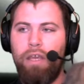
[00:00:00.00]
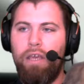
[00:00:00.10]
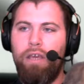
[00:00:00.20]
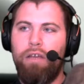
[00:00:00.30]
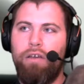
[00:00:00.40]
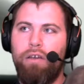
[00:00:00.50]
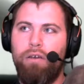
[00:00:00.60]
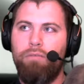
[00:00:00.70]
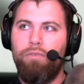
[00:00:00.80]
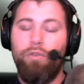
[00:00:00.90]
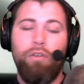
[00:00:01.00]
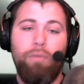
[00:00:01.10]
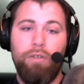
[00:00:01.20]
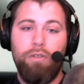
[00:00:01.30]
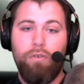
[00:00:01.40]
and shooting
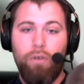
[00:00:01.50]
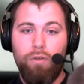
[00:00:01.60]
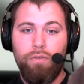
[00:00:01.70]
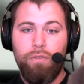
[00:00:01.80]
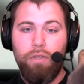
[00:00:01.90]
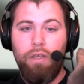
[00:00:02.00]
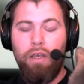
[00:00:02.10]
a bunch of the crows.